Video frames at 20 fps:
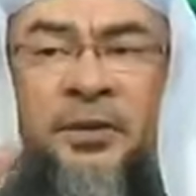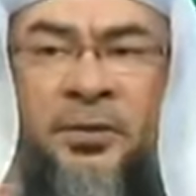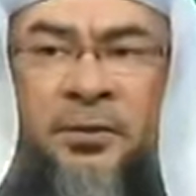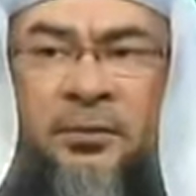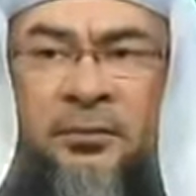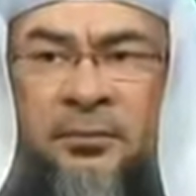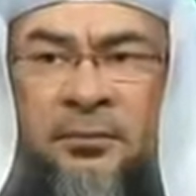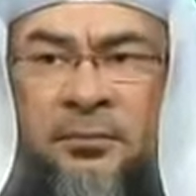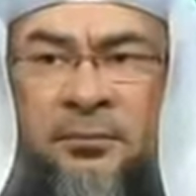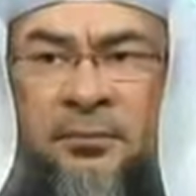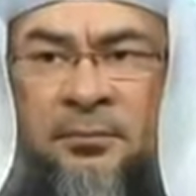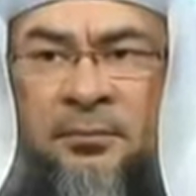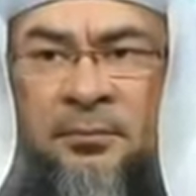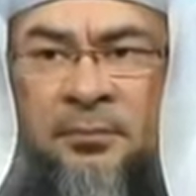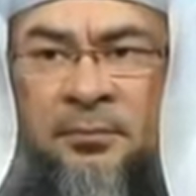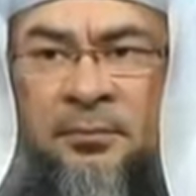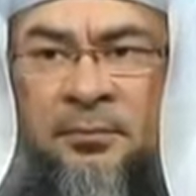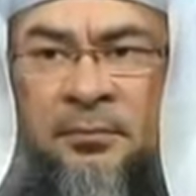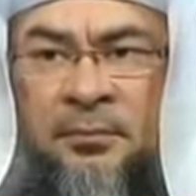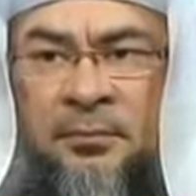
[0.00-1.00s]
white
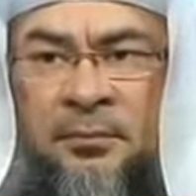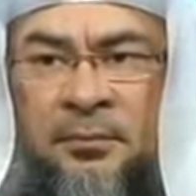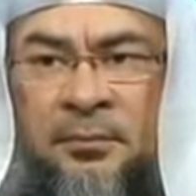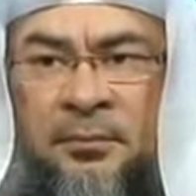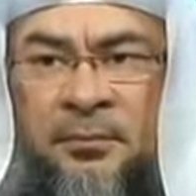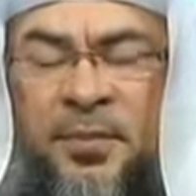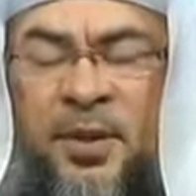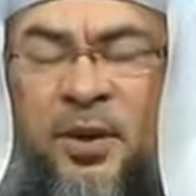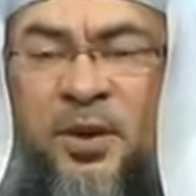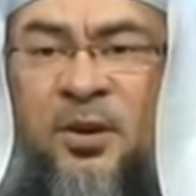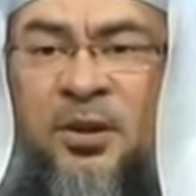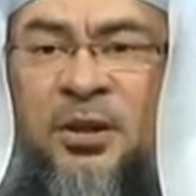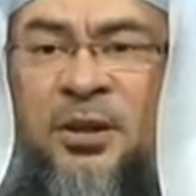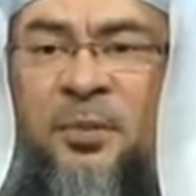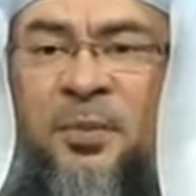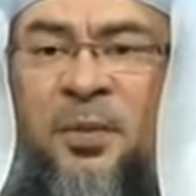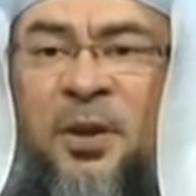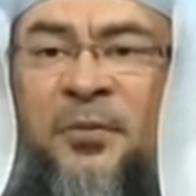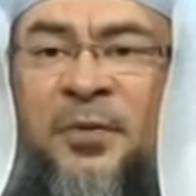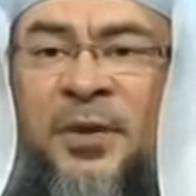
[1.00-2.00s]

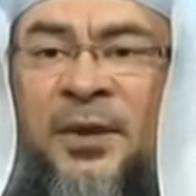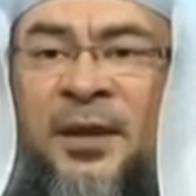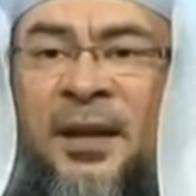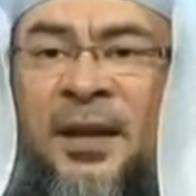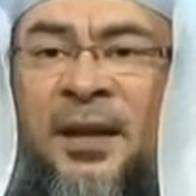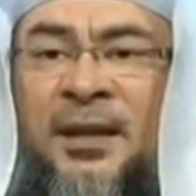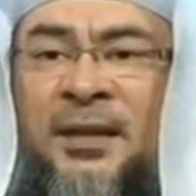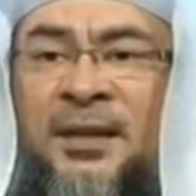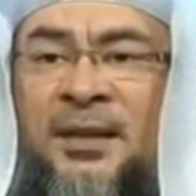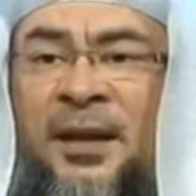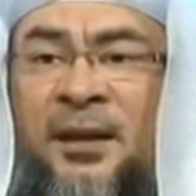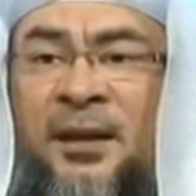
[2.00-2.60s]
because the prophet